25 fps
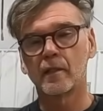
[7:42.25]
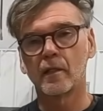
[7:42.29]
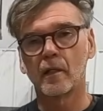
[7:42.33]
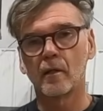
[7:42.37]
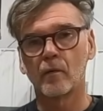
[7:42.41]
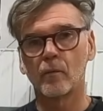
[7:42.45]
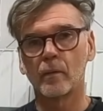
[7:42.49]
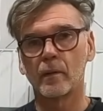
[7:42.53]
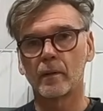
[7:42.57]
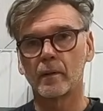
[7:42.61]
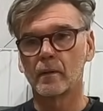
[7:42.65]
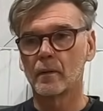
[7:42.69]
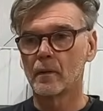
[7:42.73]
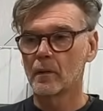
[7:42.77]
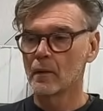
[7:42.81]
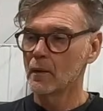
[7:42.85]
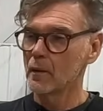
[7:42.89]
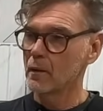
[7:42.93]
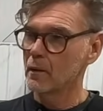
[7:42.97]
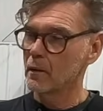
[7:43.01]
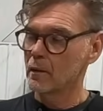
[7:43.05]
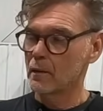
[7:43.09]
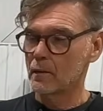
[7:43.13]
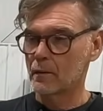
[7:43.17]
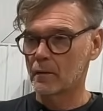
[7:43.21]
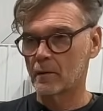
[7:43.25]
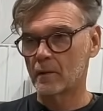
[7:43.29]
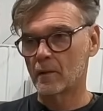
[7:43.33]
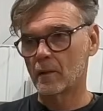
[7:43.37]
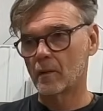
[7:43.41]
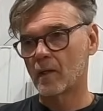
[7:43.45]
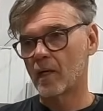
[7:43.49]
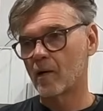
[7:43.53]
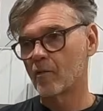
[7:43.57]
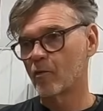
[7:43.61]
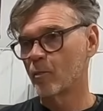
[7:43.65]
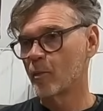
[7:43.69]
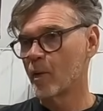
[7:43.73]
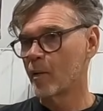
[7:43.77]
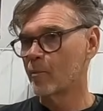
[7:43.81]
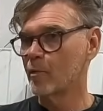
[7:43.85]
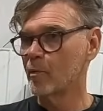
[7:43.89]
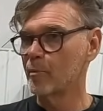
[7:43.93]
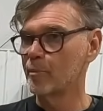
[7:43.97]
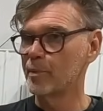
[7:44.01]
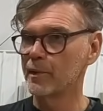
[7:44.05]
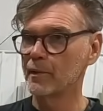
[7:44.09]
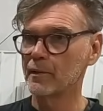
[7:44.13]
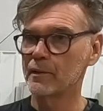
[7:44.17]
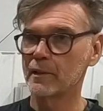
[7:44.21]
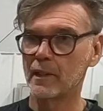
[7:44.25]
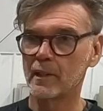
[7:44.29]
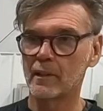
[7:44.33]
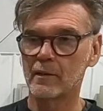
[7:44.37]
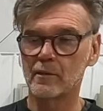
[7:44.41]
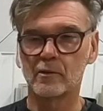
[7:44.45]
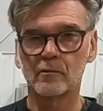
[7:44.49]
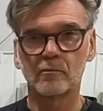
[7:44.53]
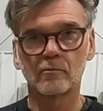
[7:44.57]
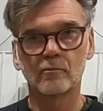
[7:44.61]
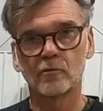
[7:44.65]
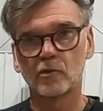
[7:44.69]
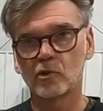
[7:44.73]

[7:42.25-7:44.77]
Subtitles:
I remember building